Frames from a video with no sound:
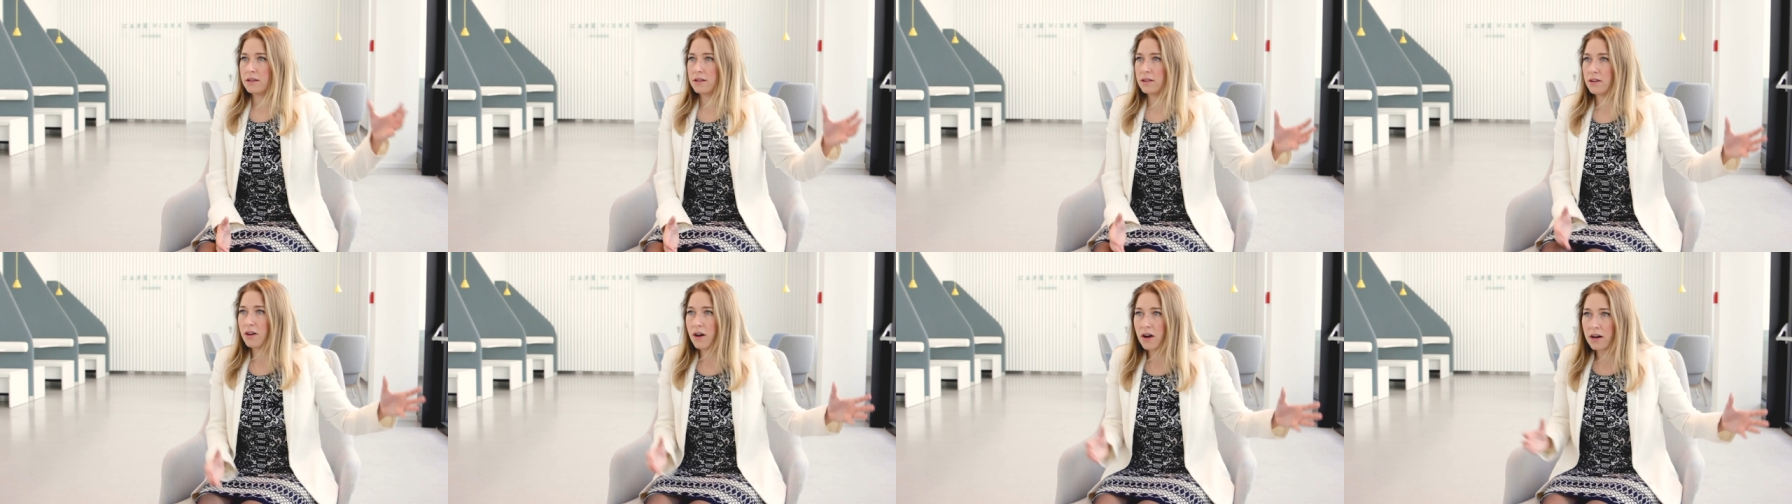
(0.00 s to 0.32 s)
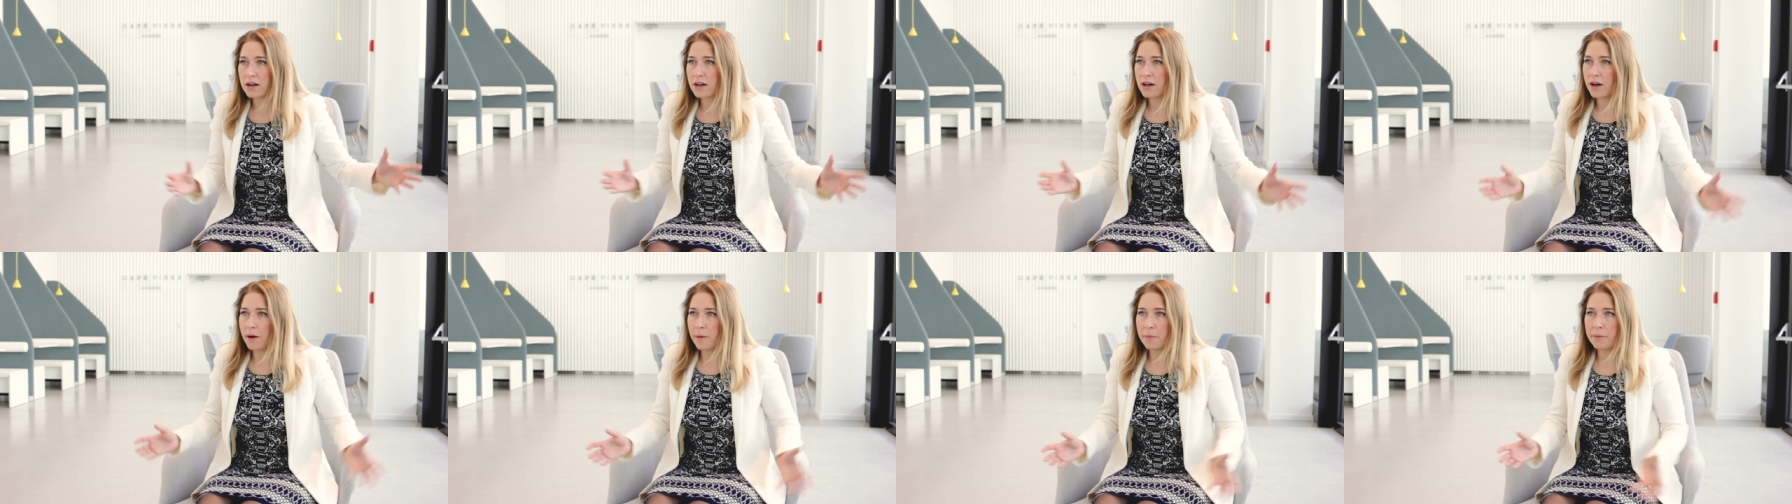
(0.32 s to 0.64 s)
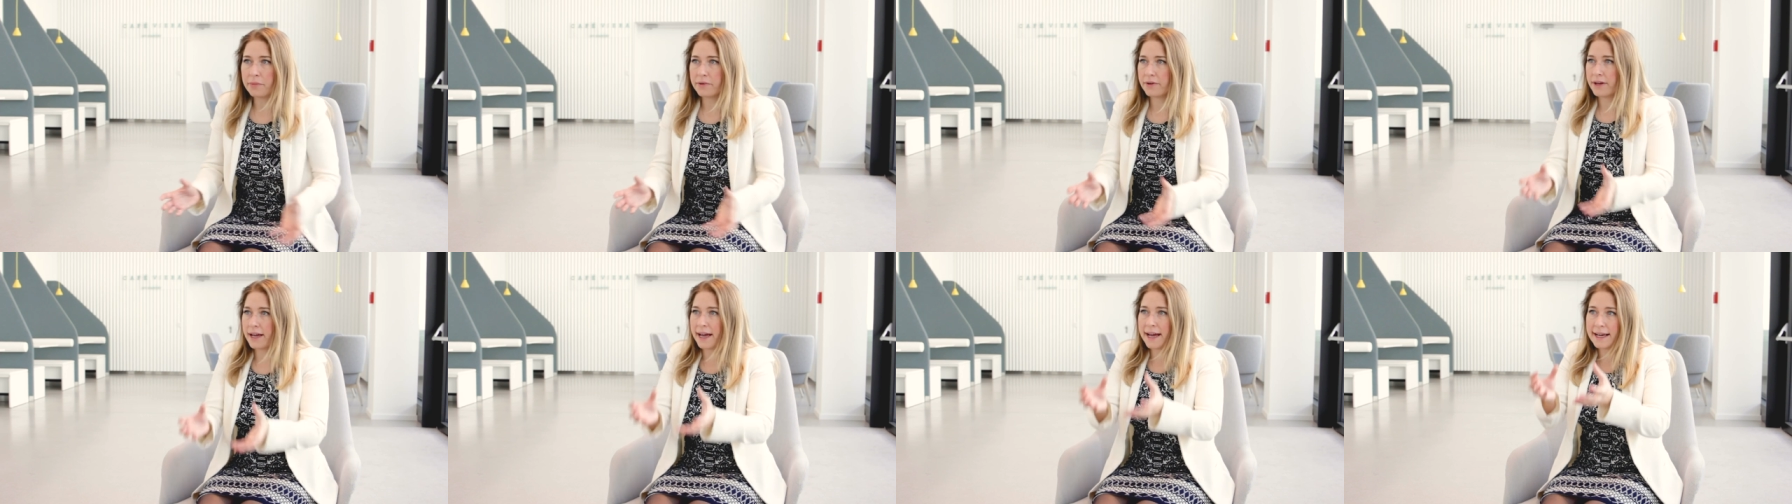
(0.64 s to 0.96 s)
lock
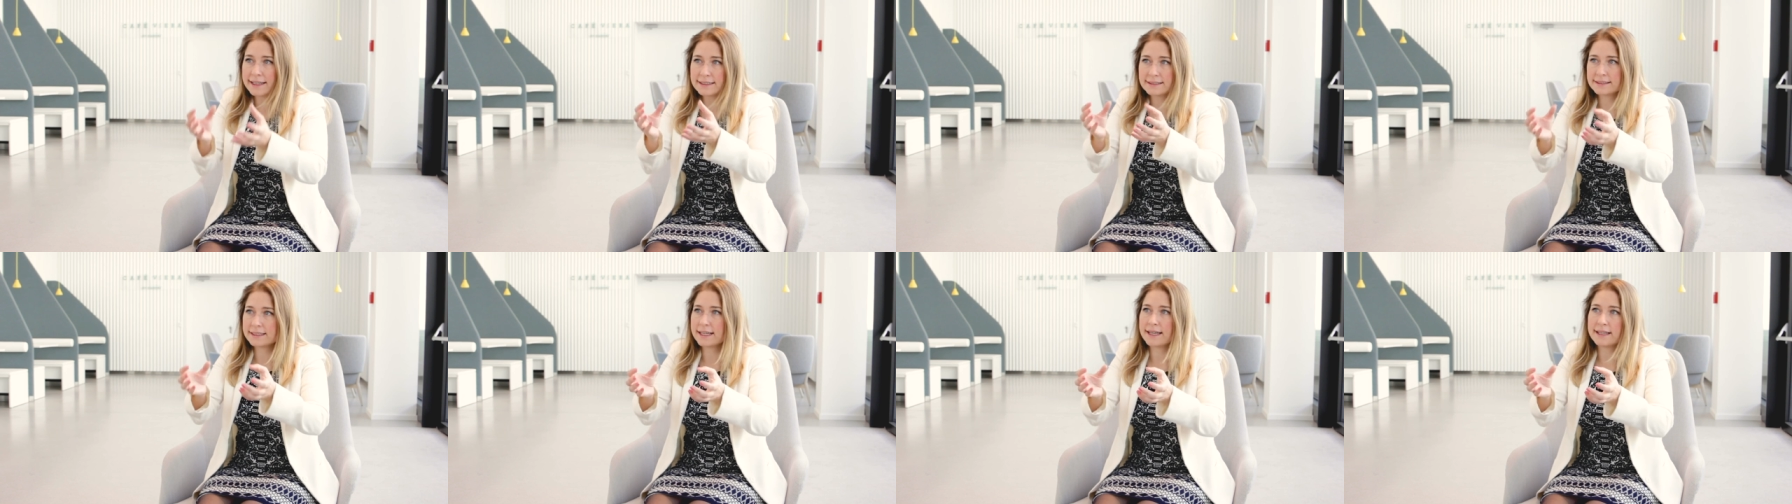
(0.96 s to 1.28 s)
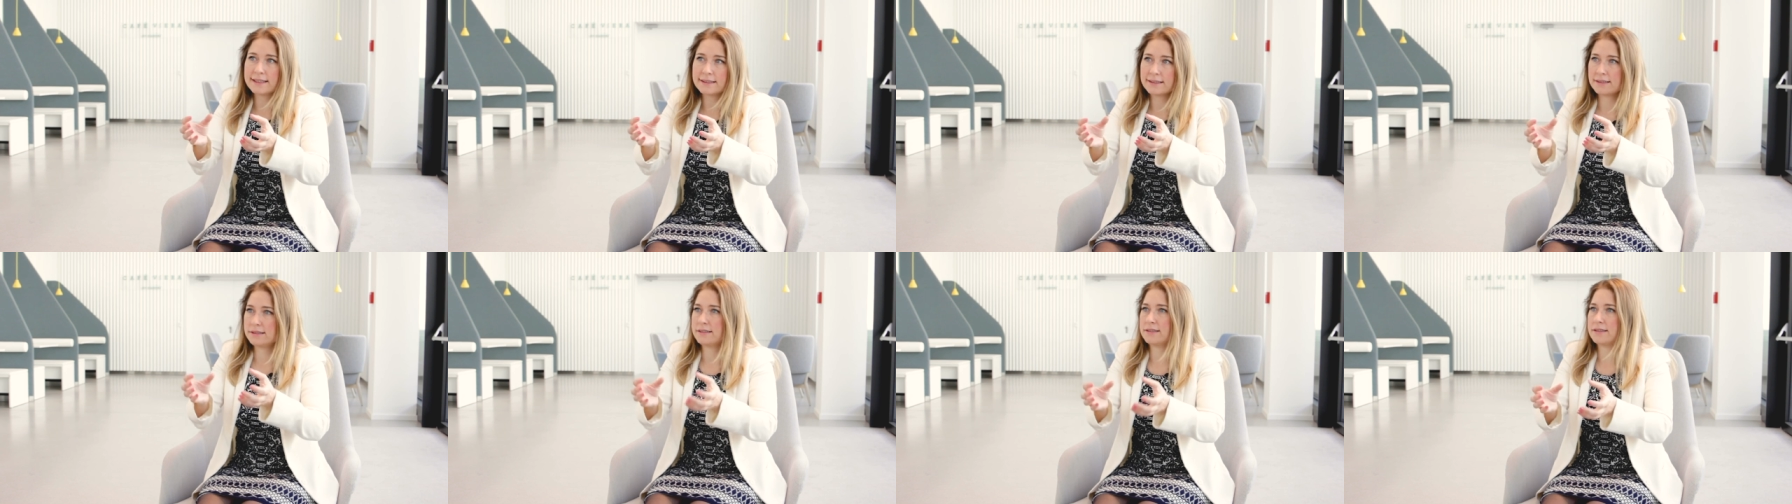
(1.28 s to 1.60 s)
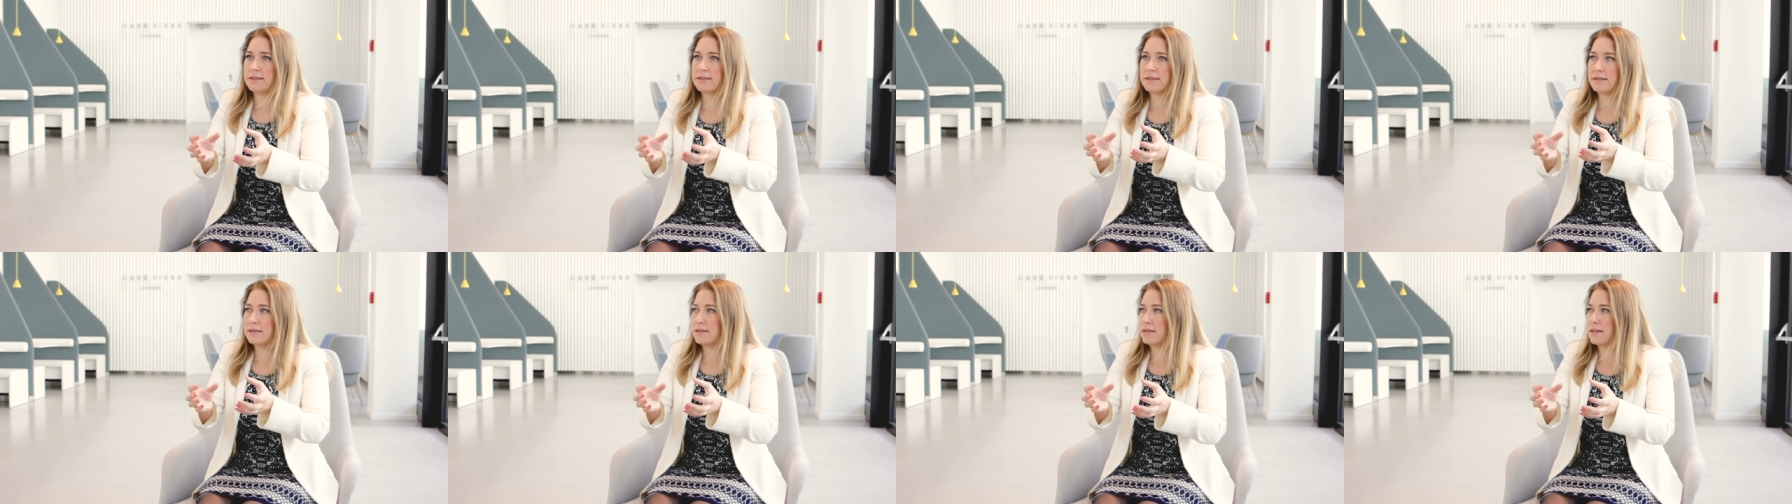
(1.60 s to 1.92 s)
up
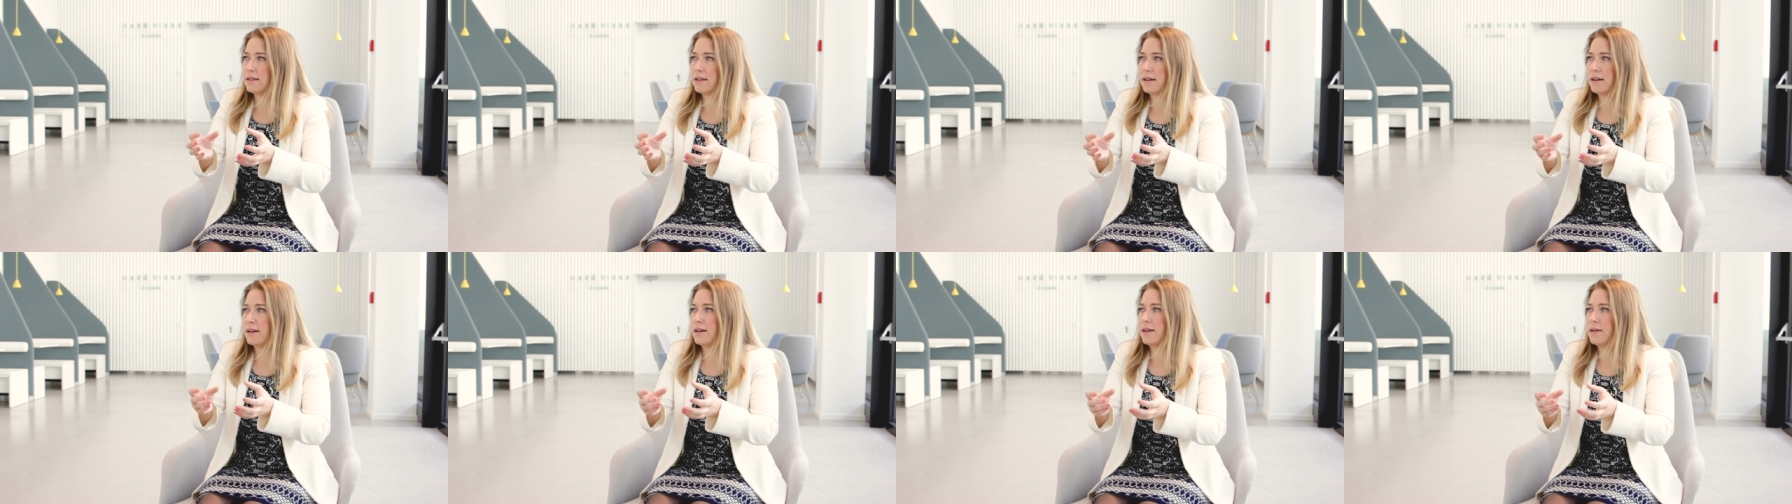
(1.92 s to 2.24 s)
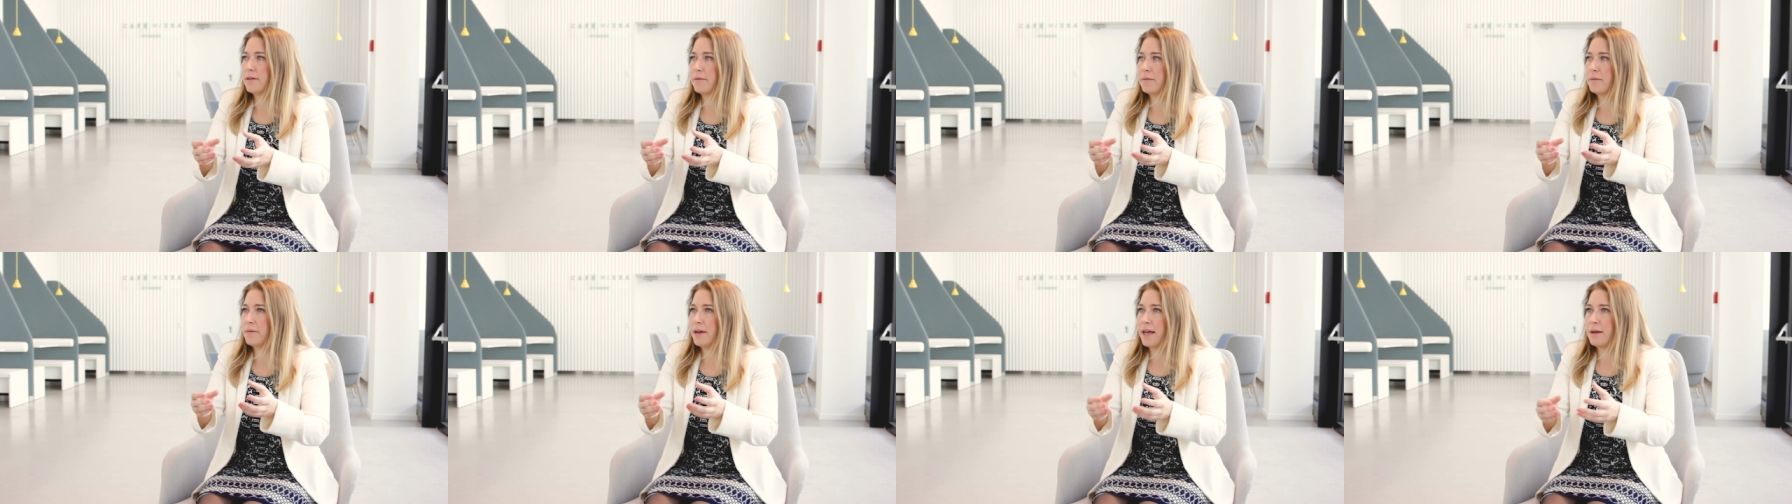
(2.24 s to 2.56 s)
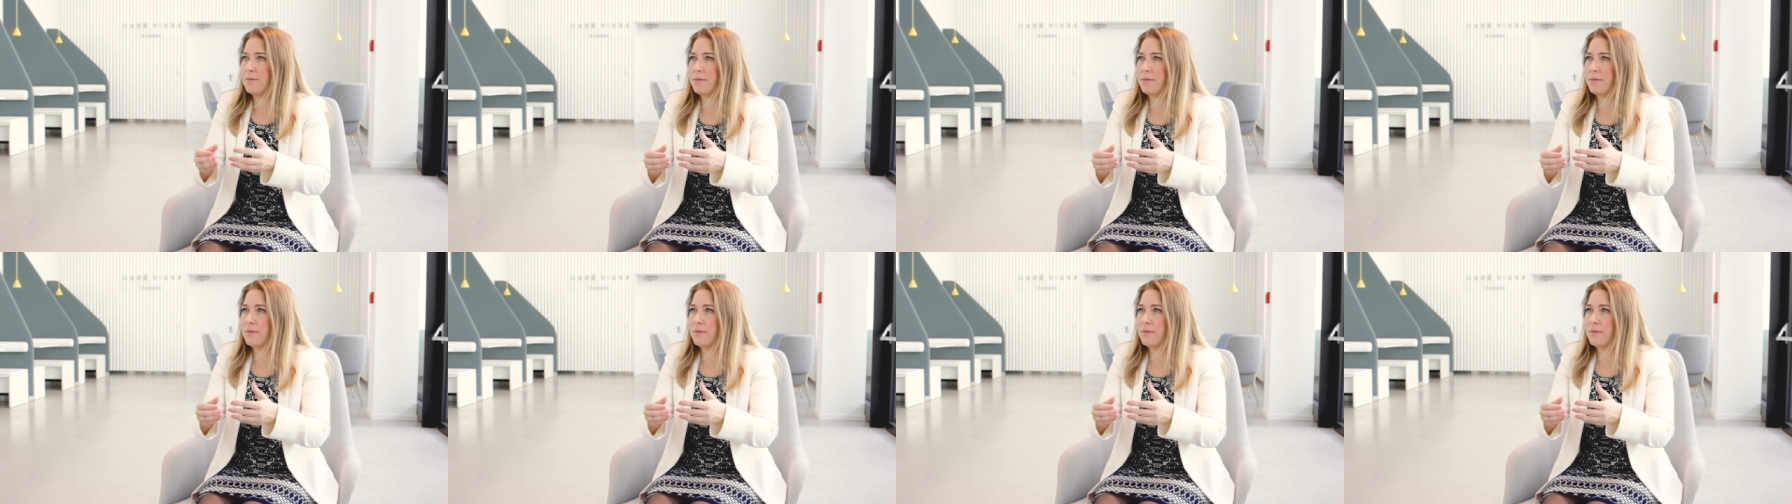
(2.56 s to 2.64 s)
assets um,